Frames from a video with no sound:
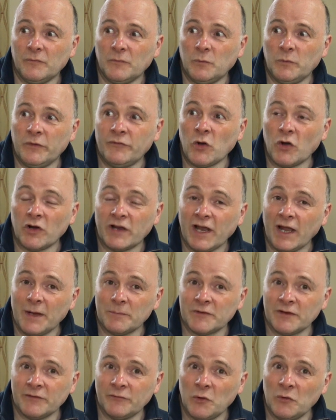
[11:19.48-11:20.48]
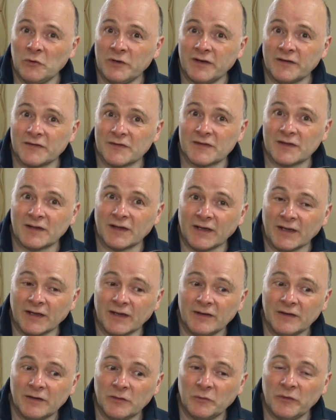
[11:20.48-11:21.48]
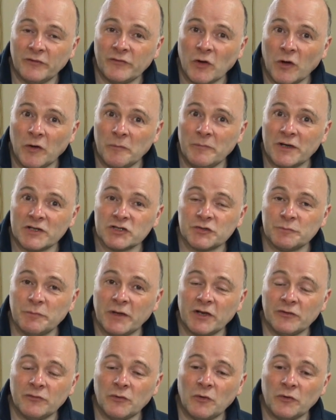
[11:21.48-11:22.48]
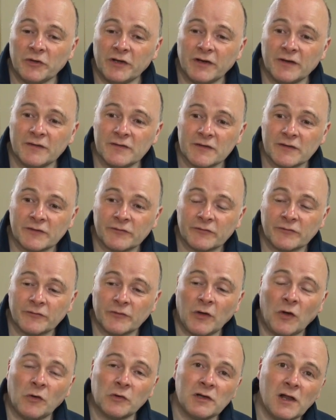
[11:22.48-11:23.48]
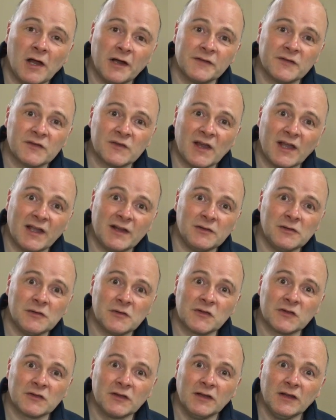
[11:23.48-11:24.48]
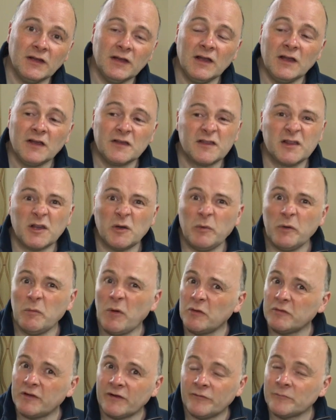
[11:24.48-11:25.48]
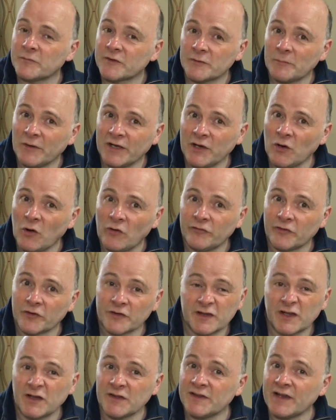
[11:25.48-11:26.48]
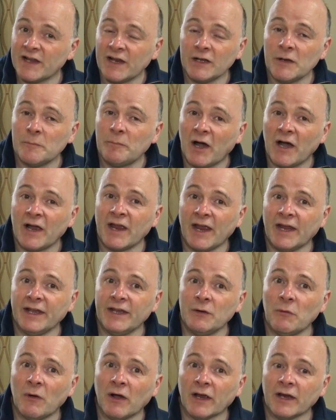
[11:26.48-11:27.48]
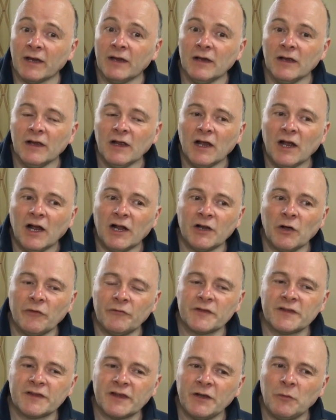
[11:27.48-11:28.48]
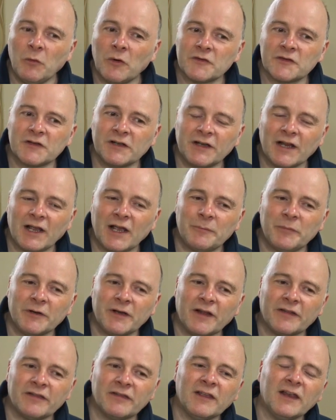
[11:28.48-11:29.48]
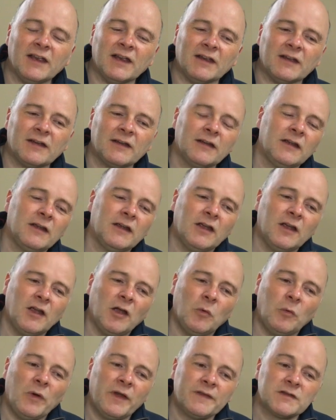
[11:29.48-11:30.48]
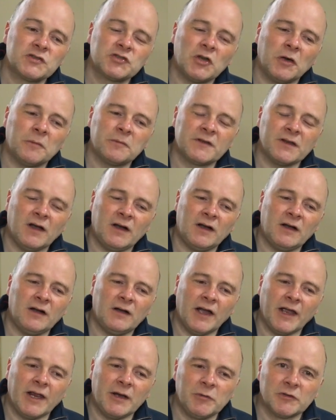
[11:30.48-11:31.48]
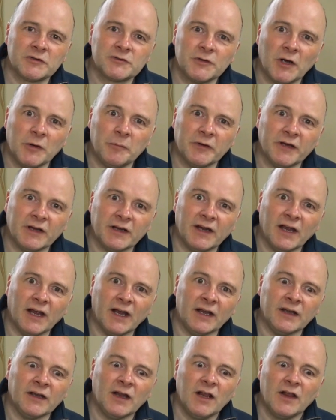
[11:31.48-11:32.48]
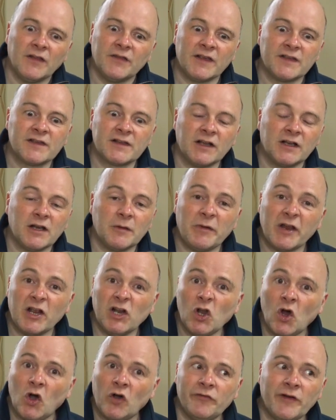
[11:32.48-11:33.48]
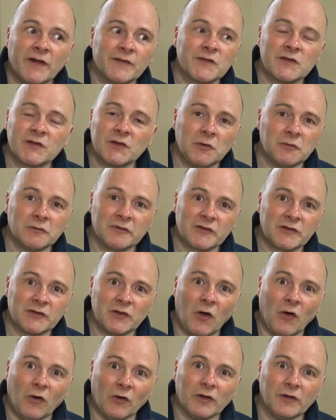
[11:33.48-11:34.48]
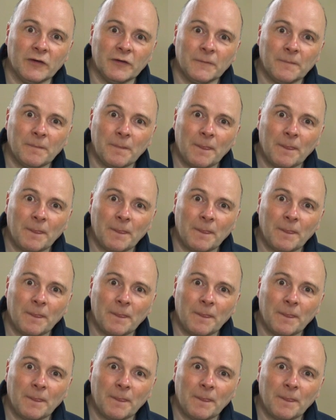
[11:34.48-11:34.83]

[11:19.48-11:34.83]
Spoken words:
we've got a captive audience here. We've got a much bigger audience for online sales. So we won't give them so many offers because they're going to buy it anyway. And obviously what's going to happen, I think, when the shops are able to open again, there's going to be a lot of unsold stock.